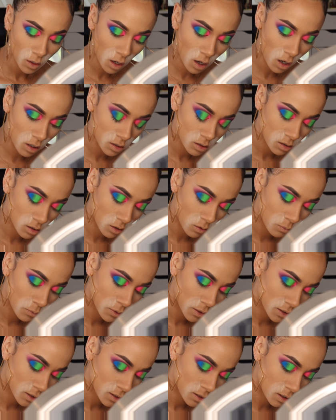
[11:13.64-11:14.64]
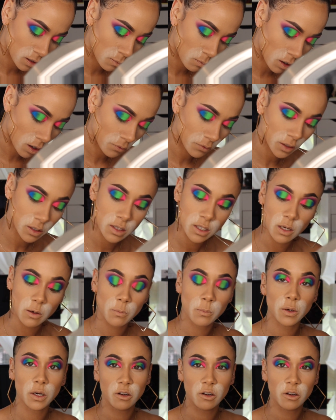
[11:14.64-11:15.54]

Also put some on the tip